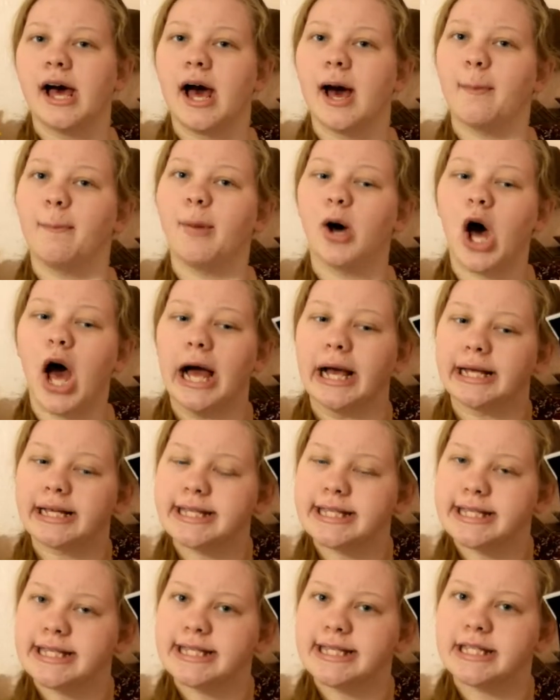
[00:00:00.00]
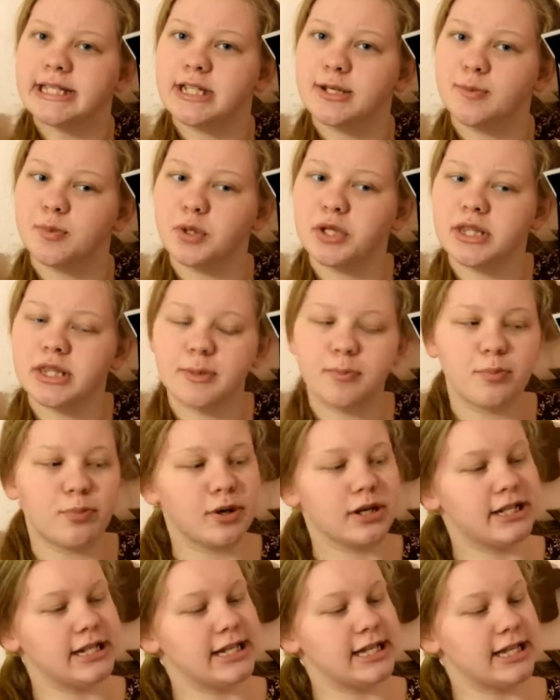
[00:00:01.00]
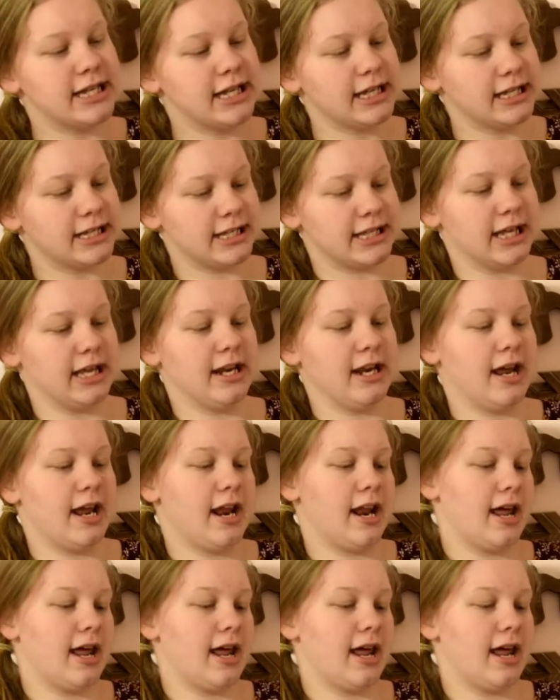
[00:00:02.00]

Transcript: a box to put pretty things in. And